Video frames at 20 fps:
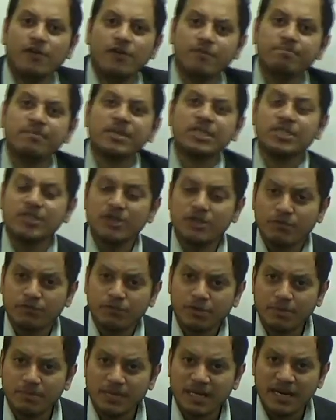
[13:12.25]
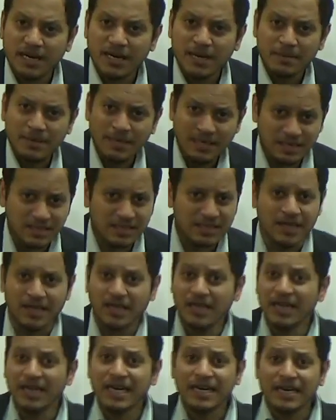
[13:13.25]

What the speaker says: of Mexico from the Caribbean Sea,